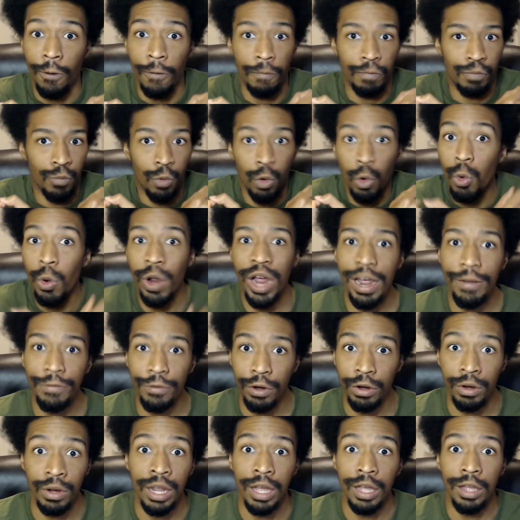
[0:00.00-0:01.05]

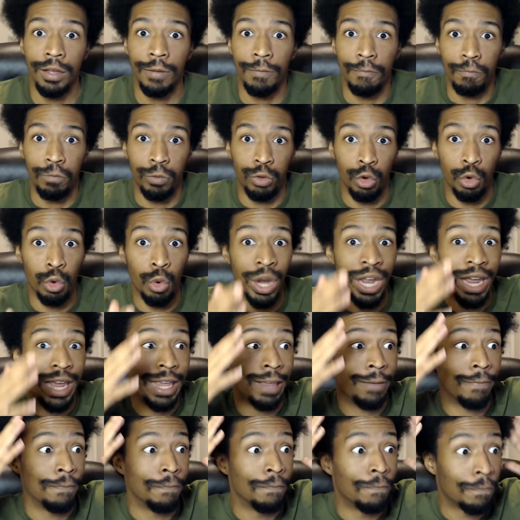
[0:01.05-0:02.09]
whoever, through a
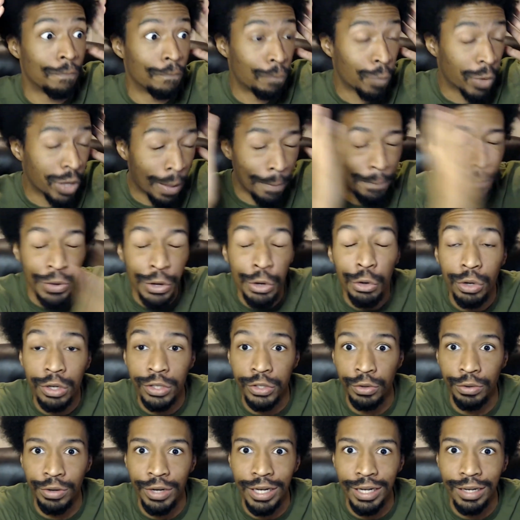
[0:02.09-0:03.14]
computer
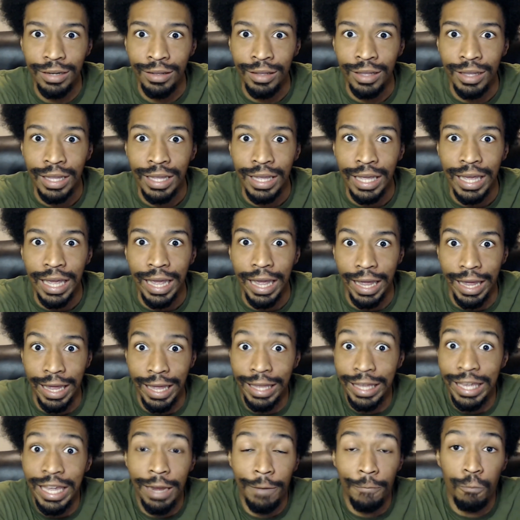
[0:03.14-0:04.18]
screen, it
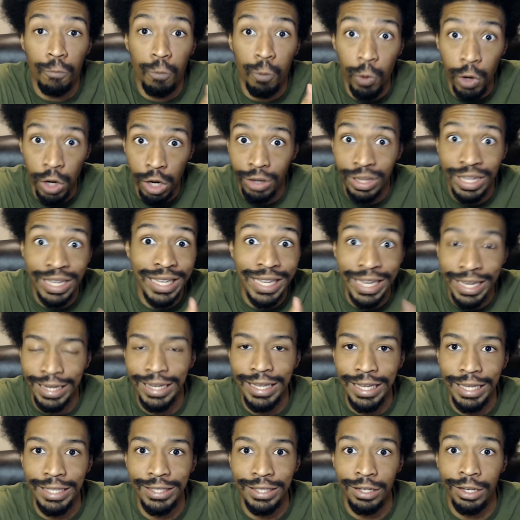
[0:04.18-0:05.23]
can really get
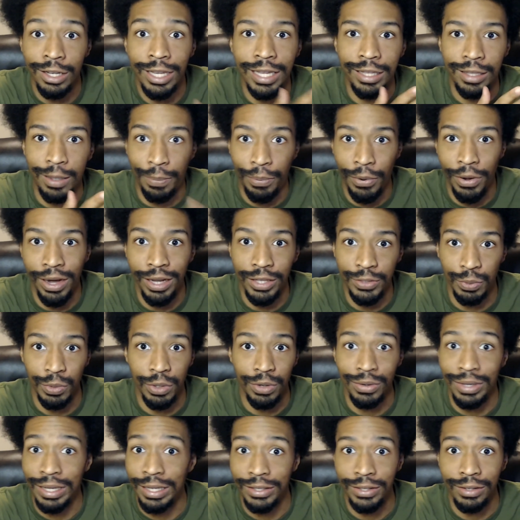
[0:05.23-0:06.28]
easy to get depressed real
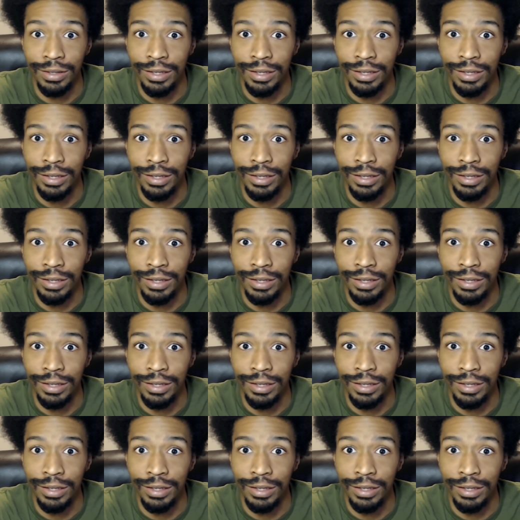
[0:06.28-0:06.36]
easily.